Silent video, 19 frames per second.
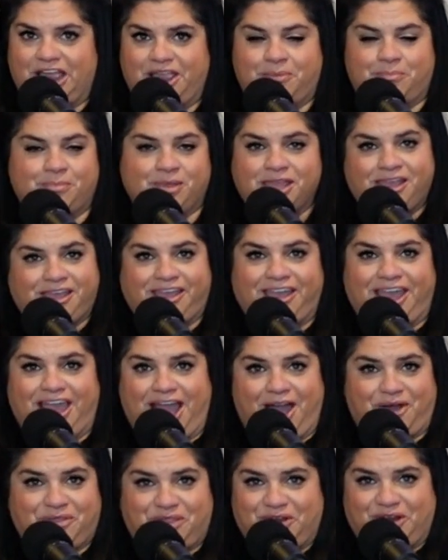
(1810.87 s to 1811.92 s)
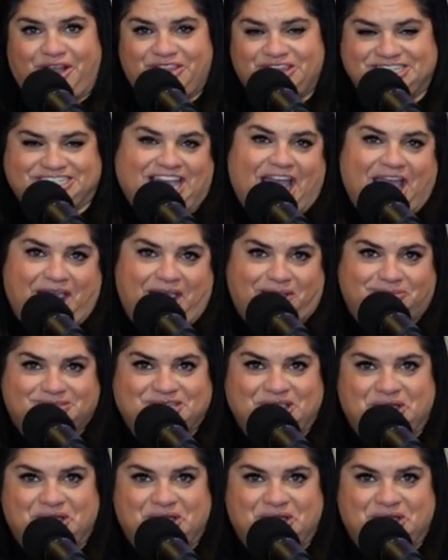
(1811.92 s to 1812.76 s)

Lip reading: I'm out there all the time,